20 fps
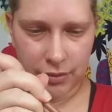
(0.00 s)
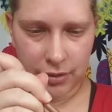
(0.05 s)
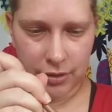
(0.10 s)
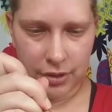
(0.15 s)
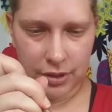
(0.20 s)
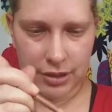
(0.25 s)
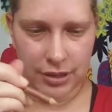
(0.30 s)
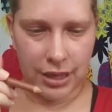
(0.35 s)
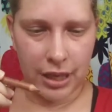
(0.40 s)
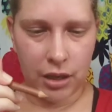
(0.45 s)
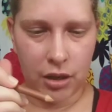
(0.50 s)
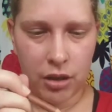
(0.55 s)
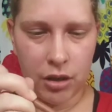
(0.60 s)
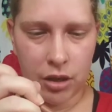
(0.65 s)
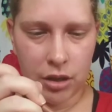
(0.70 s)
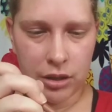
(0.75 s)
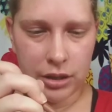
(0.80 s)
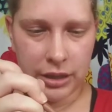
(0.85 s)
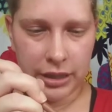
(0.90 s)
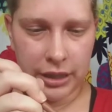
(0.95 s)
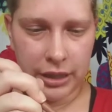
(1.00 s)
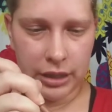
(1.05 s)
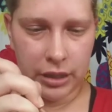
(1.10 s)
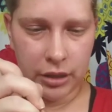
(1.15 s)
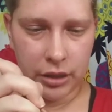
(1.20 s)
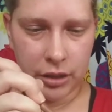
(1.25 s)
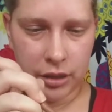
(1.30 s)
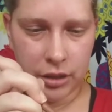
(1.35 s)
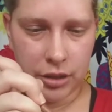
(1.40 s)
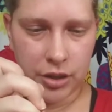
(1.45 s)
It's kind of hard to get a
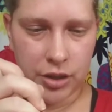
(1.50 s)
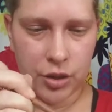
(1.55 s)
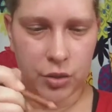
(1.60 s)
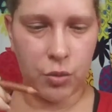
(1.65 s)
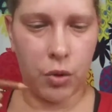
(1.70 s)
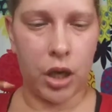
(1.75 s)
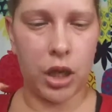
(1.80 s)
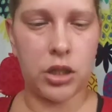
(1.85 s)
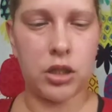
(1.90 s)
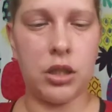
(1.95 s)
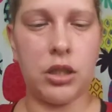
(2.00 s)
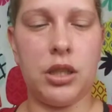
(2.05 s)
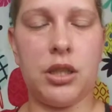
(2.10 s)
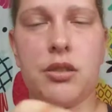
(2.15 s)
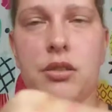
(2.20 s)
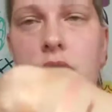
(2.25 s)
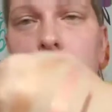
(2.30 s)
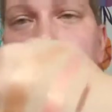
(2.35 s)
good swatch of this, at